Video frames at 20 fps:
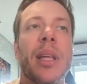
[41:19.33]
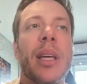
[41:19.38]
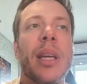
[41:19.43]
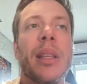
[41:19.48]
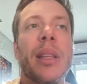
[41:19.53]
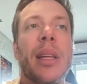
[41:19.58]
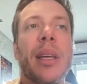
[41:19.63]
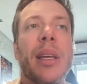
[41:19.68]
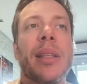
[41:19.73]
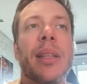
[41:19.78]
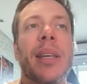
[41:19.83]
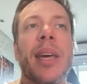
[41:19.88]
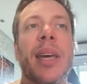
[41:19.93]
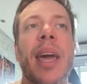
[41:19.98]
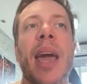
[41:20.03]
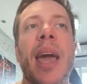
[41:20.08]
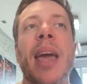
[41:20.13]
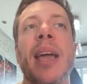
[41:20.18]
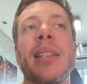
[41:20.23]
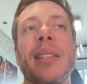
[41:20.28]
it
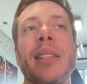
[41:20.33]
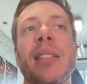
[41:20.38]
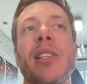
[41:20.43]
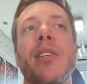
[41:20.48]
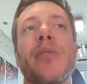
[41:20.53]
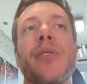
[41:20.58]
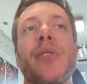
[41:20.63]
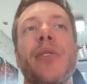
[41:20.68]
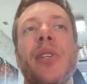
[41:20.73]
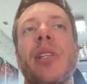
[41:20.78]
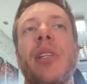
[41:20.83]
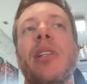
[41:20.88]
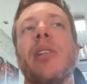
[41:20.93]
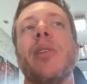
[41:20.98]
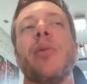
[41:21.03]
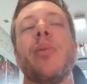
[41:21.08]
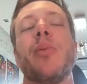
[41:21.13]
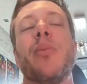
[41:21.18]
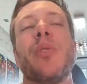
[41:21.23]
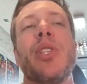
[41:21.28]
can suffer a
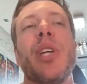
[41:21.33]
little